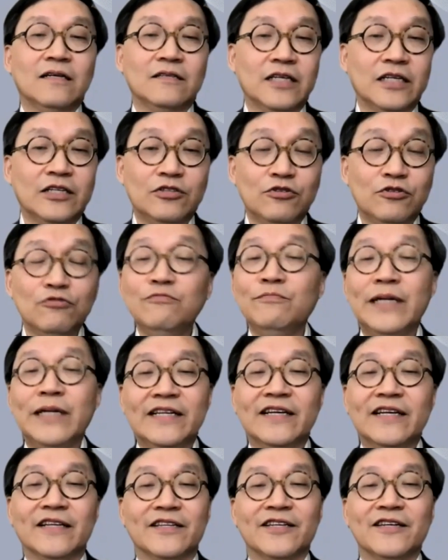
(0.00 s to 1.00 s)
they do
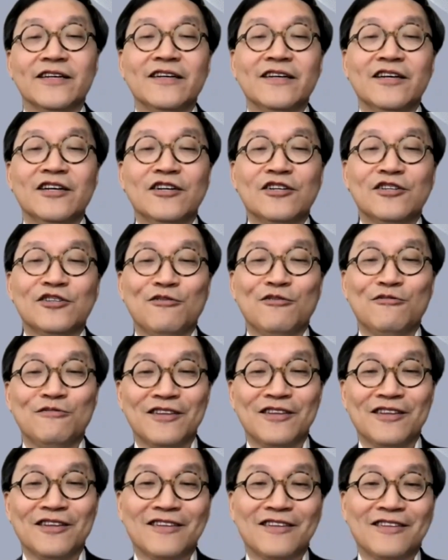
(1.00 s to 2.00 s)
mean it.
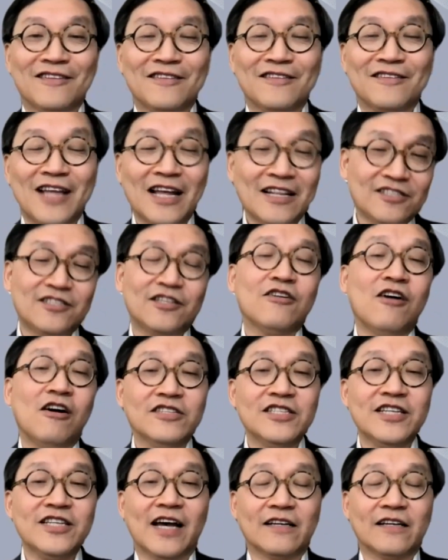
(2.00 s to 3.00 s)
So that's the
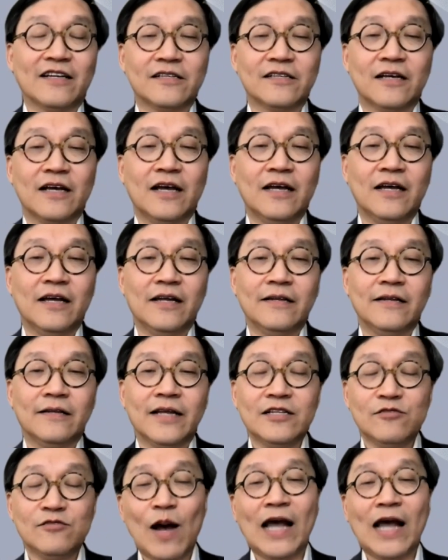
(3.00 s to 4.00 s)
context. And
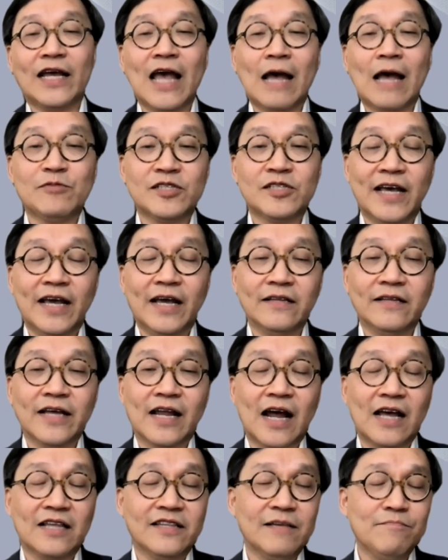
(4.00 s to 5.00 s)
that's why I kept saying
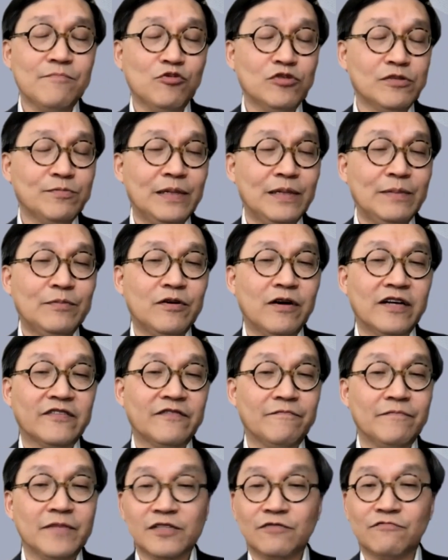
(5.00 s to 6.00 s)
that I think most people have
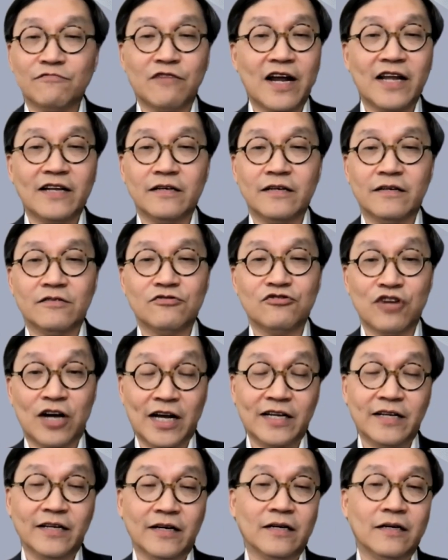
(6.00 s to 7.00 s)
misread
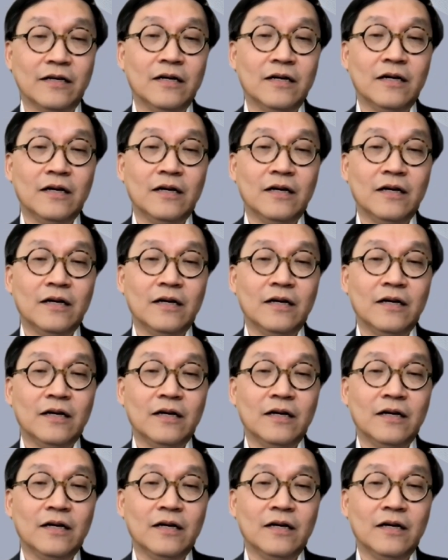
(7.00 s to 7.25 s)
China.